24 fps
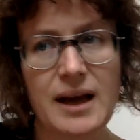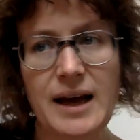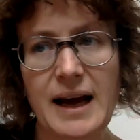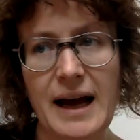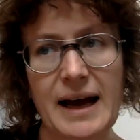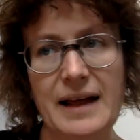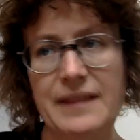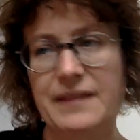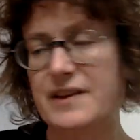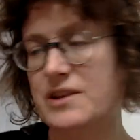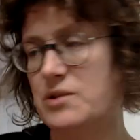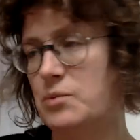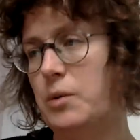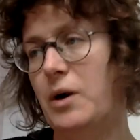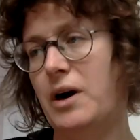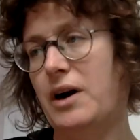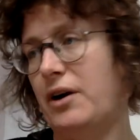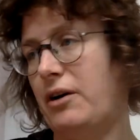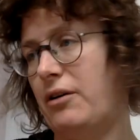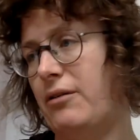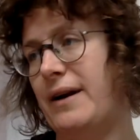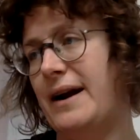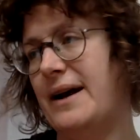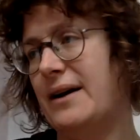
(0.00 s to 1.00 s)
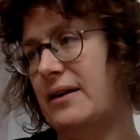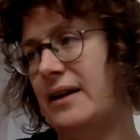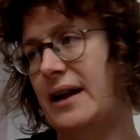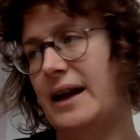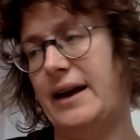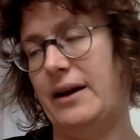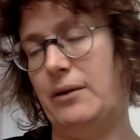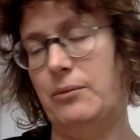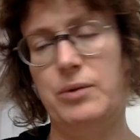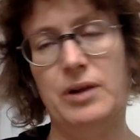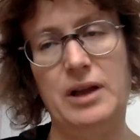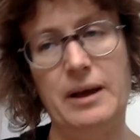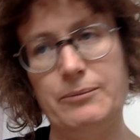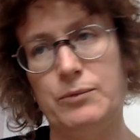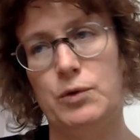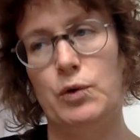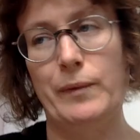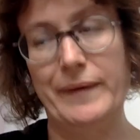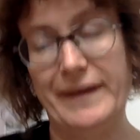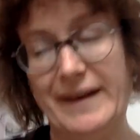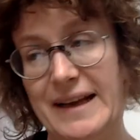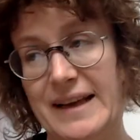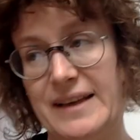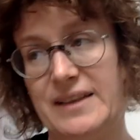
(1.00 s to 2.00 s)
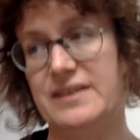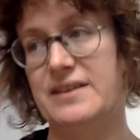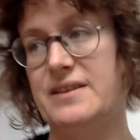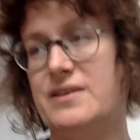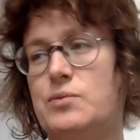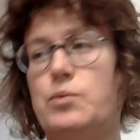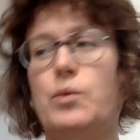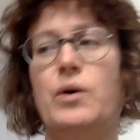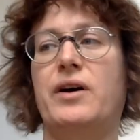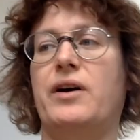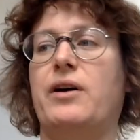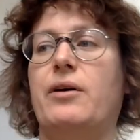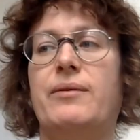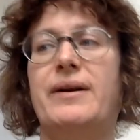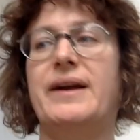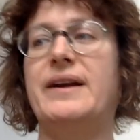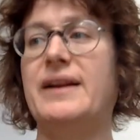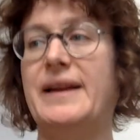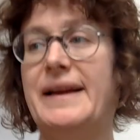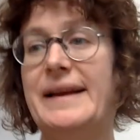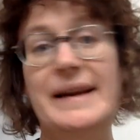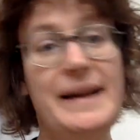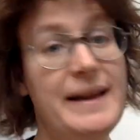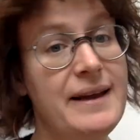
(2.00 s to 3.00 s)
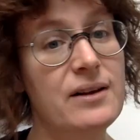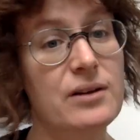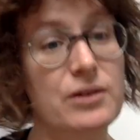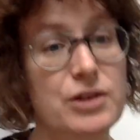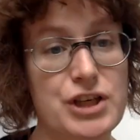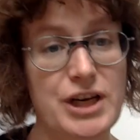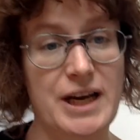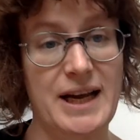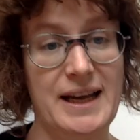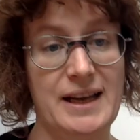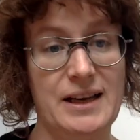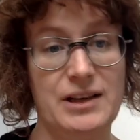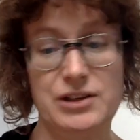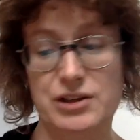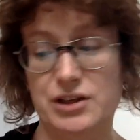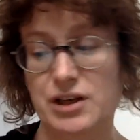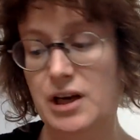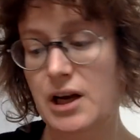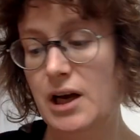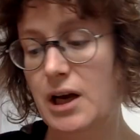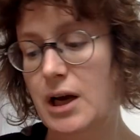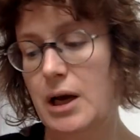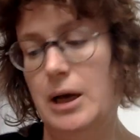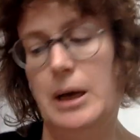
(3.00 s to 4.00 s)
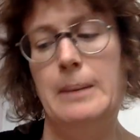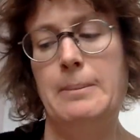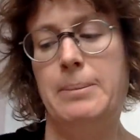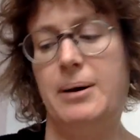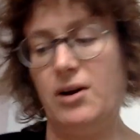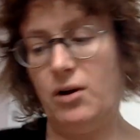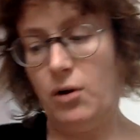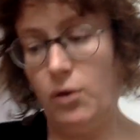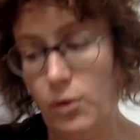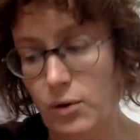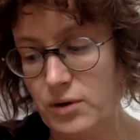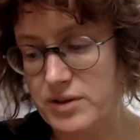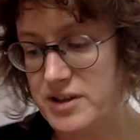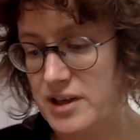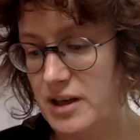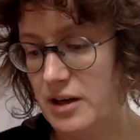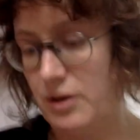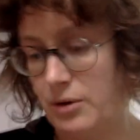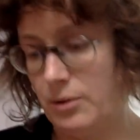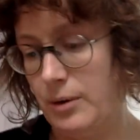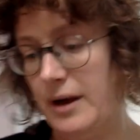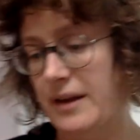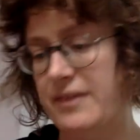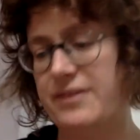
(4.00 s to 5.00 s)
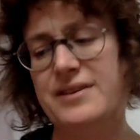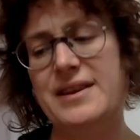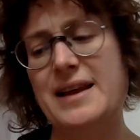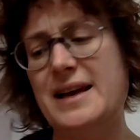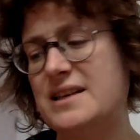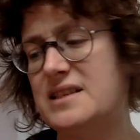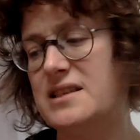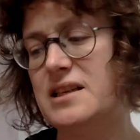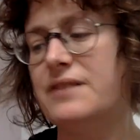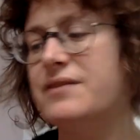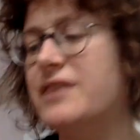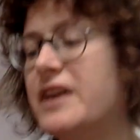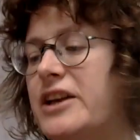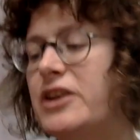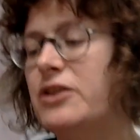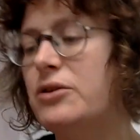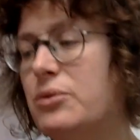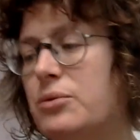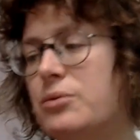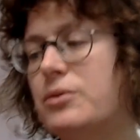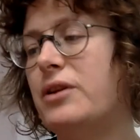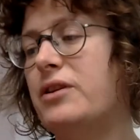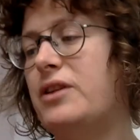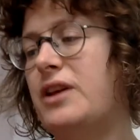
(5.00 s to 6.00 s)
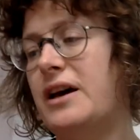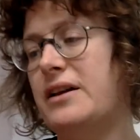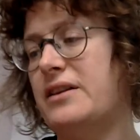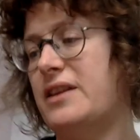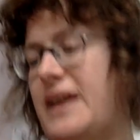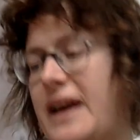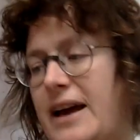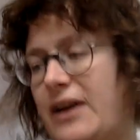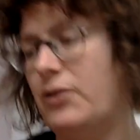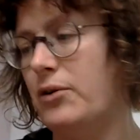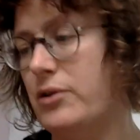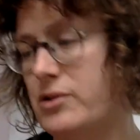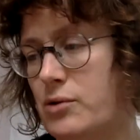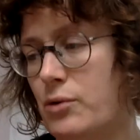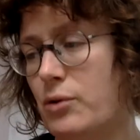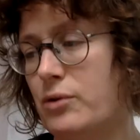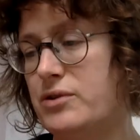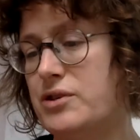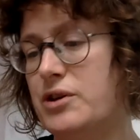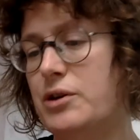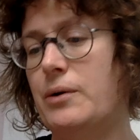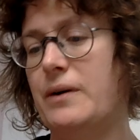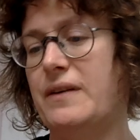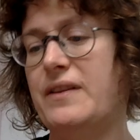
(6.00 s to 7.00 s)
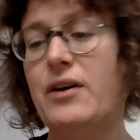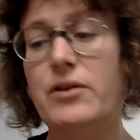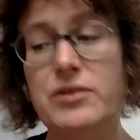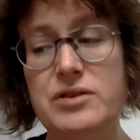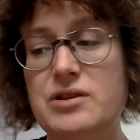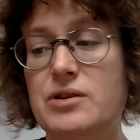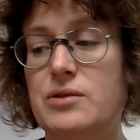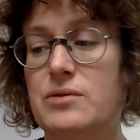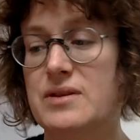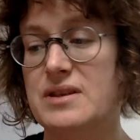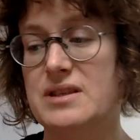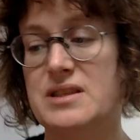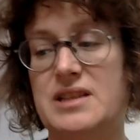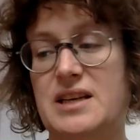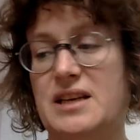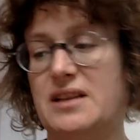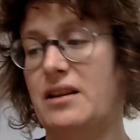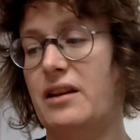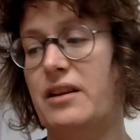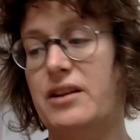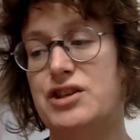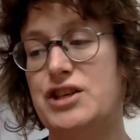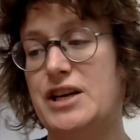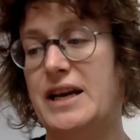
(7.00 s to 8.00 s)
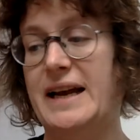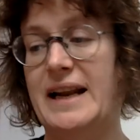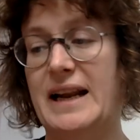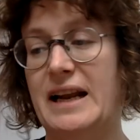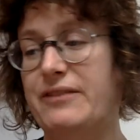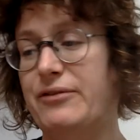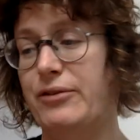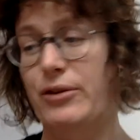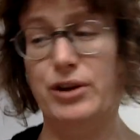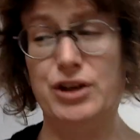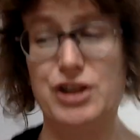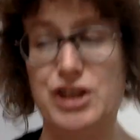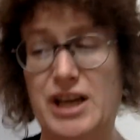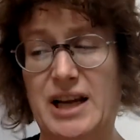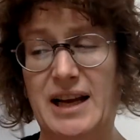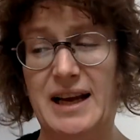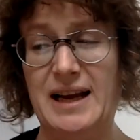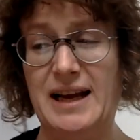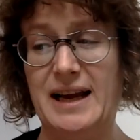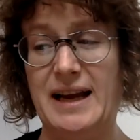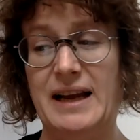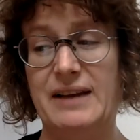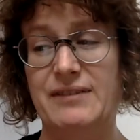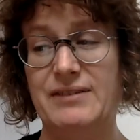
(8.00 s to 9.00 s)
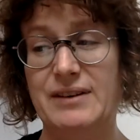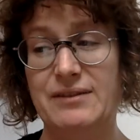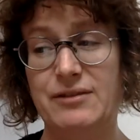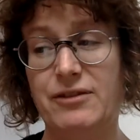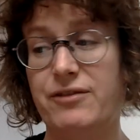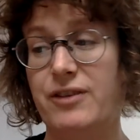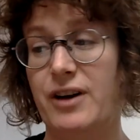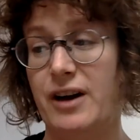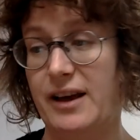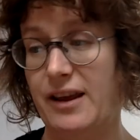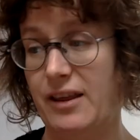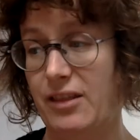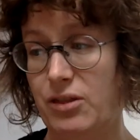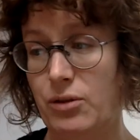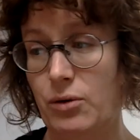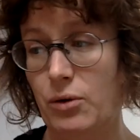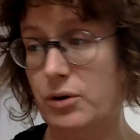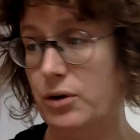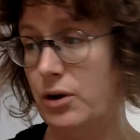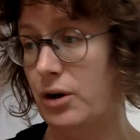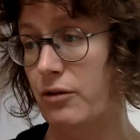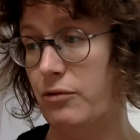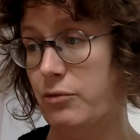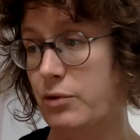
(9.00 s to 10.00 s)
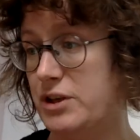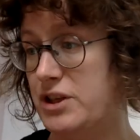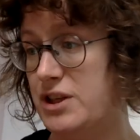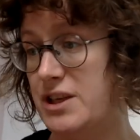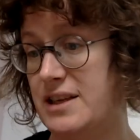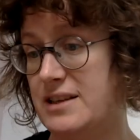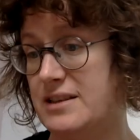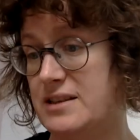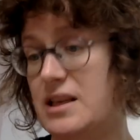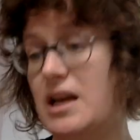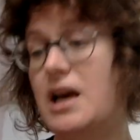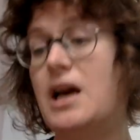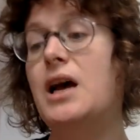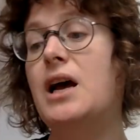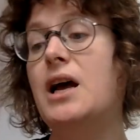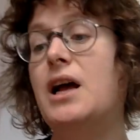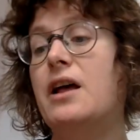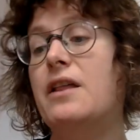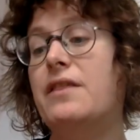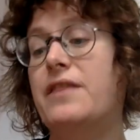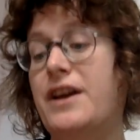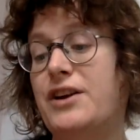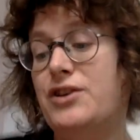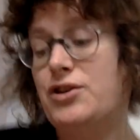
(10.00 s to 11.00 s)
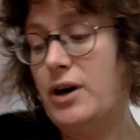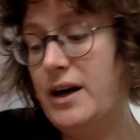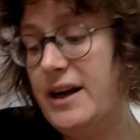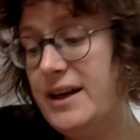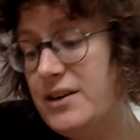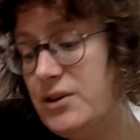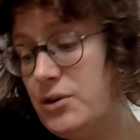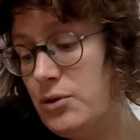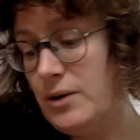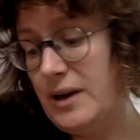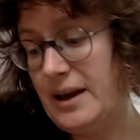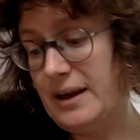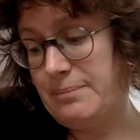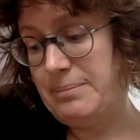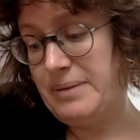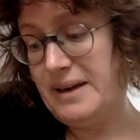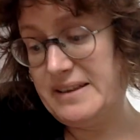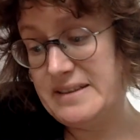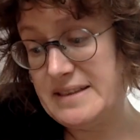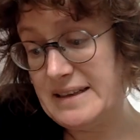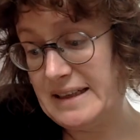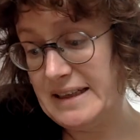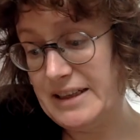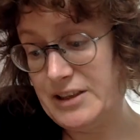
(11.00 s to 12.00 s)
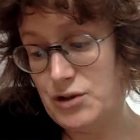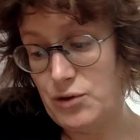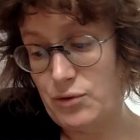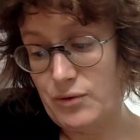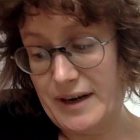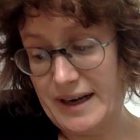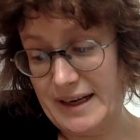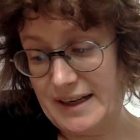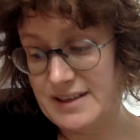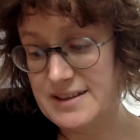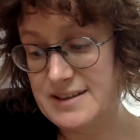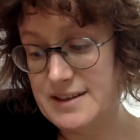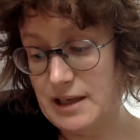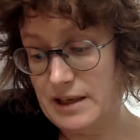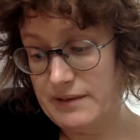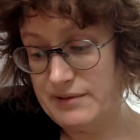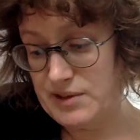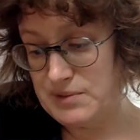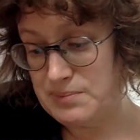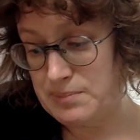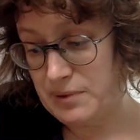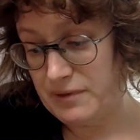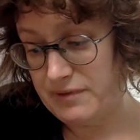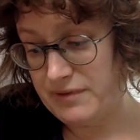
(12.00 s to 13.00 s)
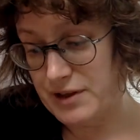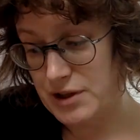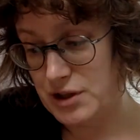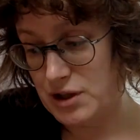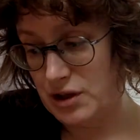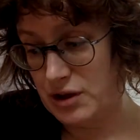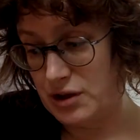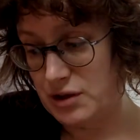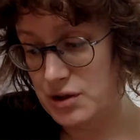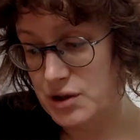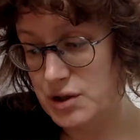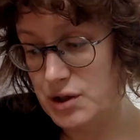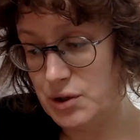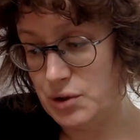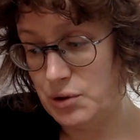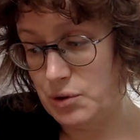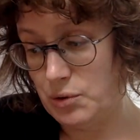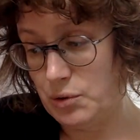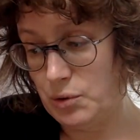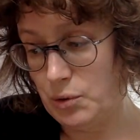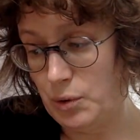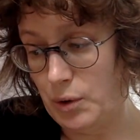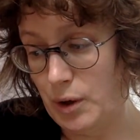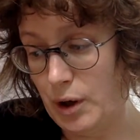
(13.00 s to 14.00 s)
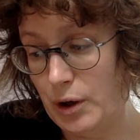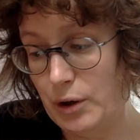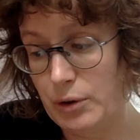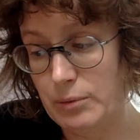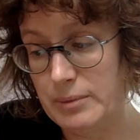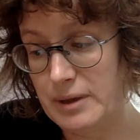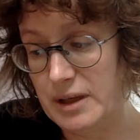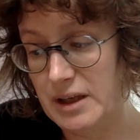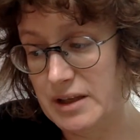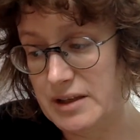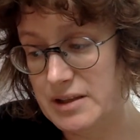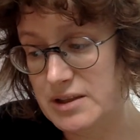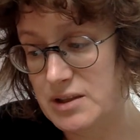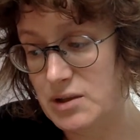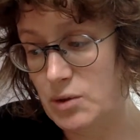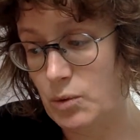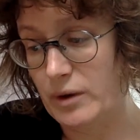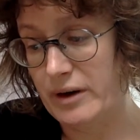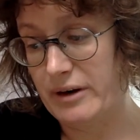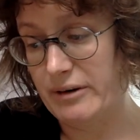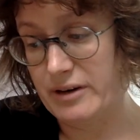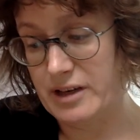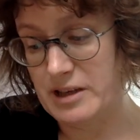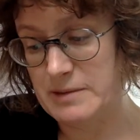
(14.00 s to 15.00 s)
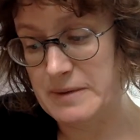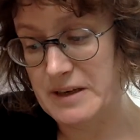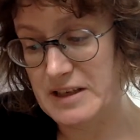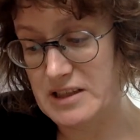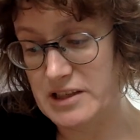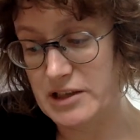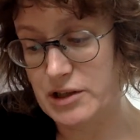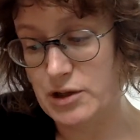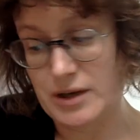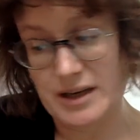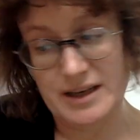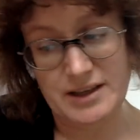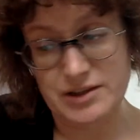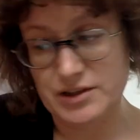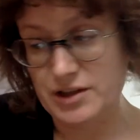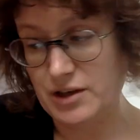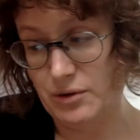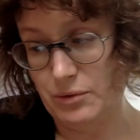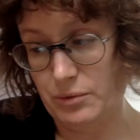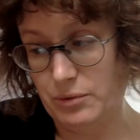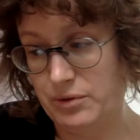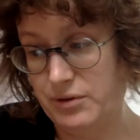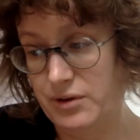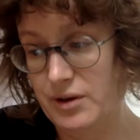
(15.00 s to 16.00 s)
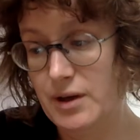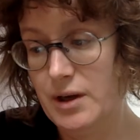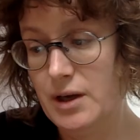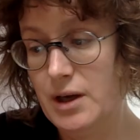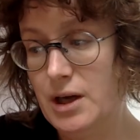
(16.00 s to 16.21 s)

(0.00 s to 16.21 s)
And this work around, like, we'll come to a bit later, this work around like legal change. But also, and that's stuff they do that the other gay orgs are also doing, they also do this thing that the GLF or the GAA have never fucking thought of, which is they try and do like basically direct service provision to homeless, queer, and especially trans youth.